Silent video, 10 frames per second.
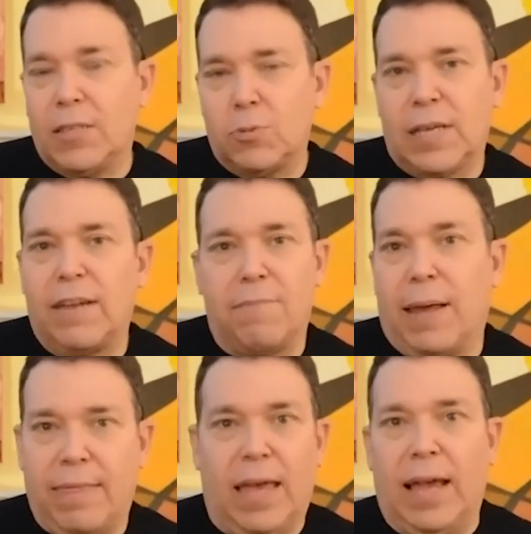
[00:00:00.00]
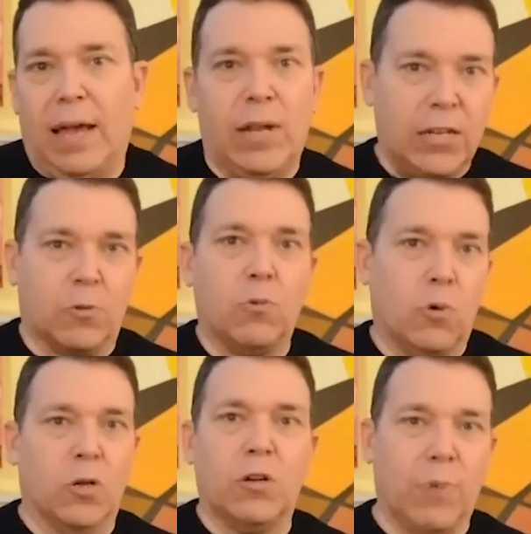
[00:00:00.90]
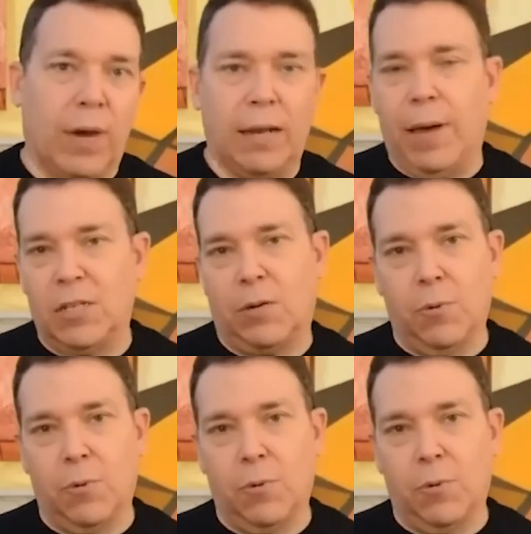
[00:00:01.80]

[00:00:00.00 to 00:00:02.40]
This was kind of my thing. I would enter a world and write about it.